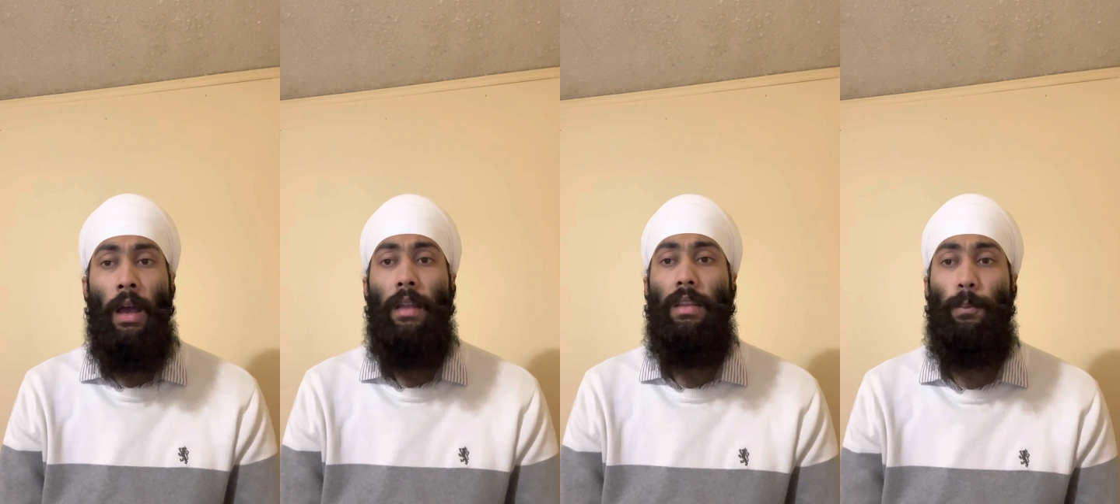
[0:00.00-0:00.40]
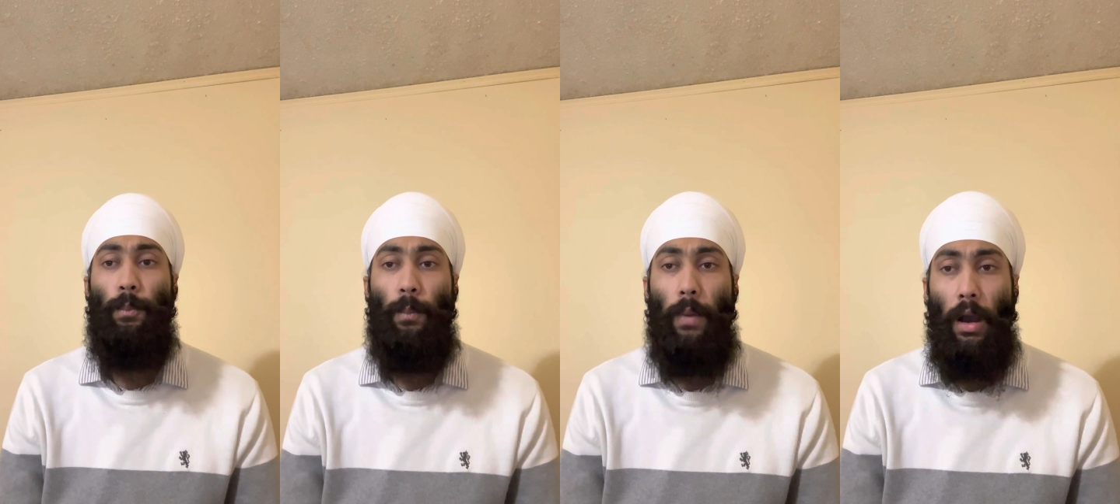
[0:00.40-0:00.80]
the
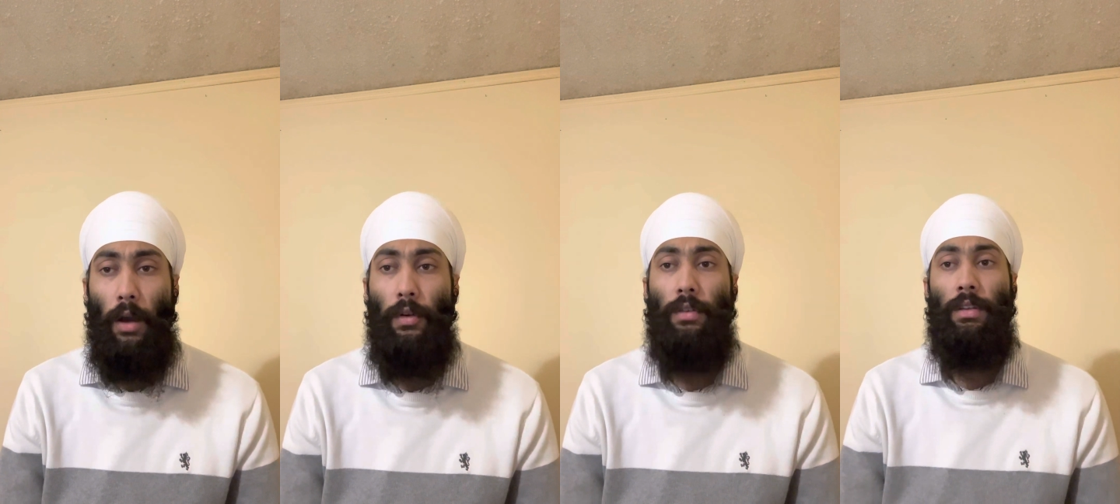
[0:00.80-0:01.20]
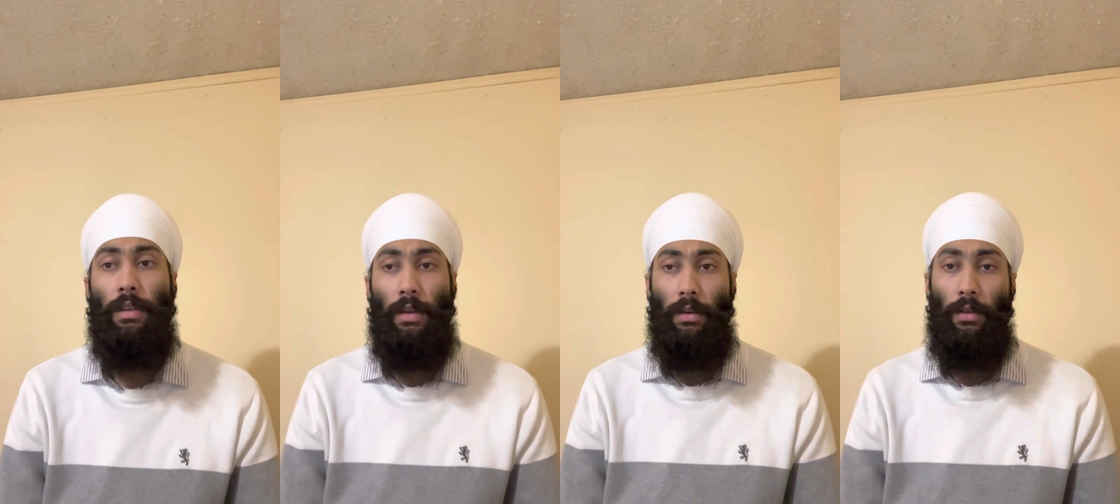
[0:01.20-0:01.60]
power
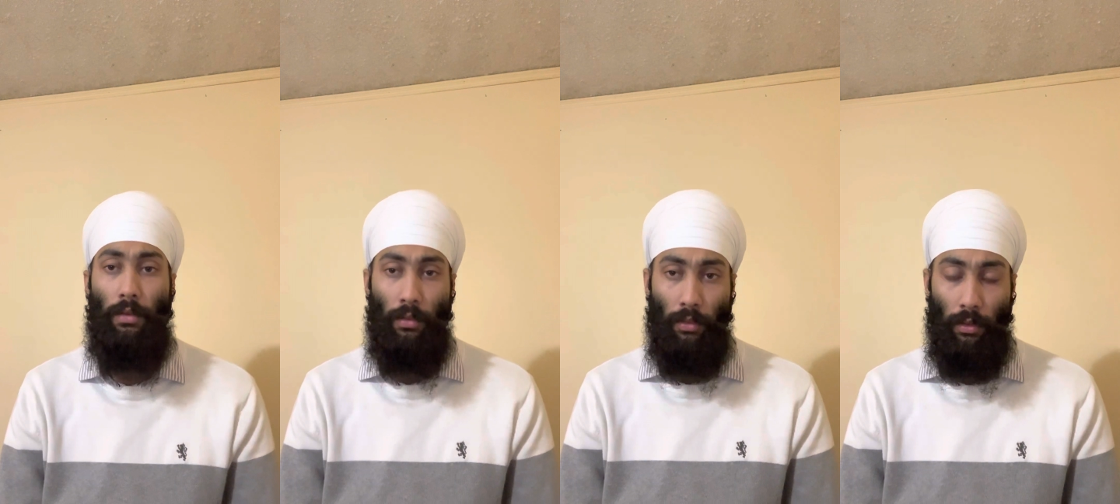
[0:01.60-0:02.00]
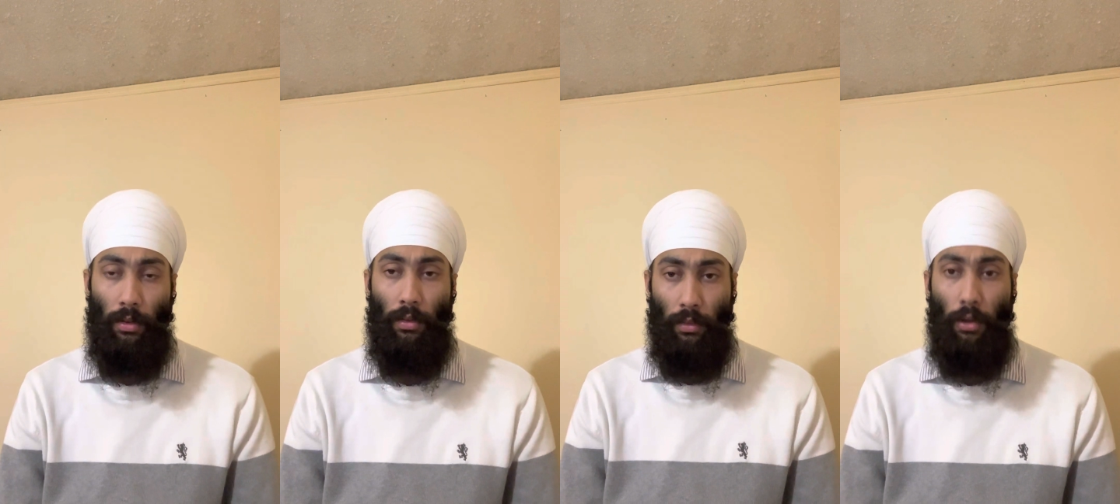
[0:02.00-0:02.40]
generated
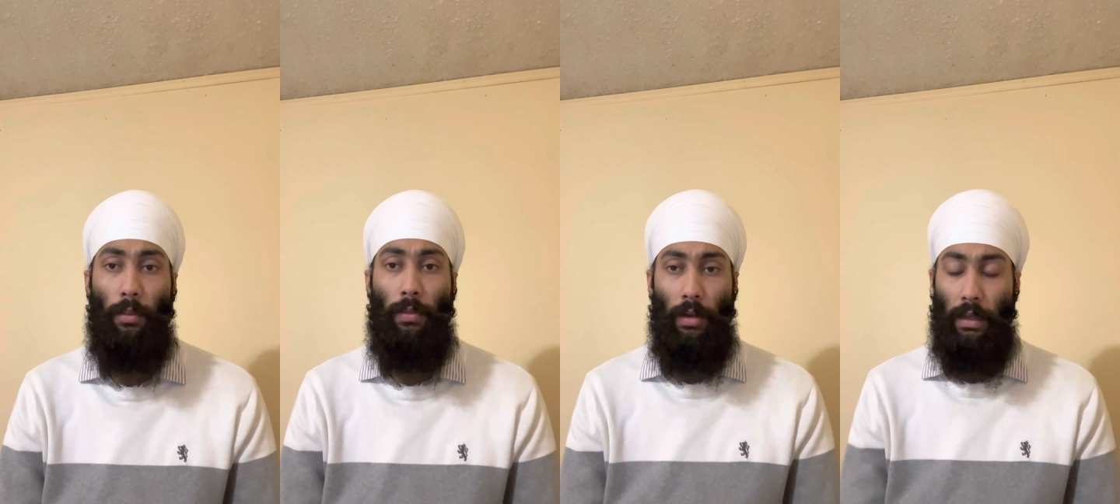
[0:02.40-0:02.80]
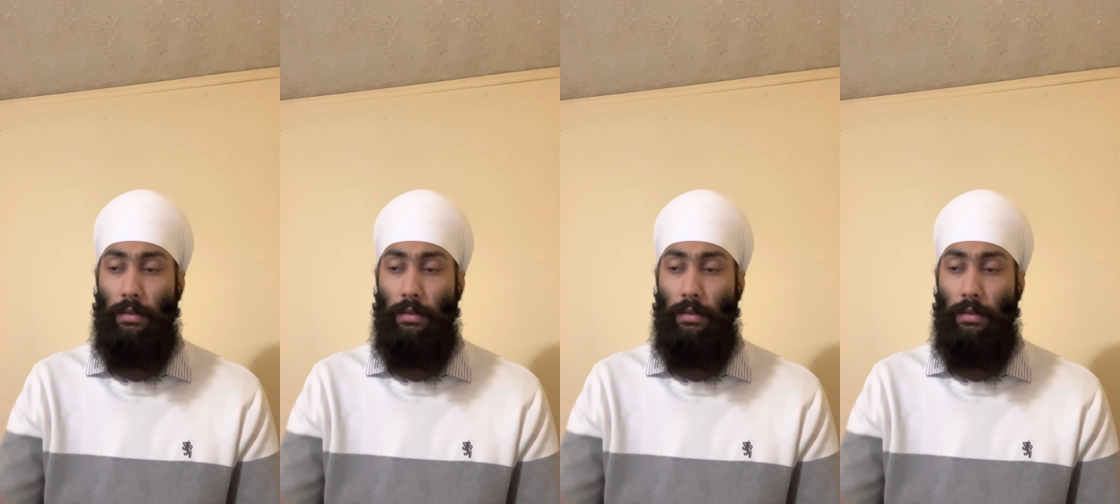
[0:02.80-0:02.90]
globally.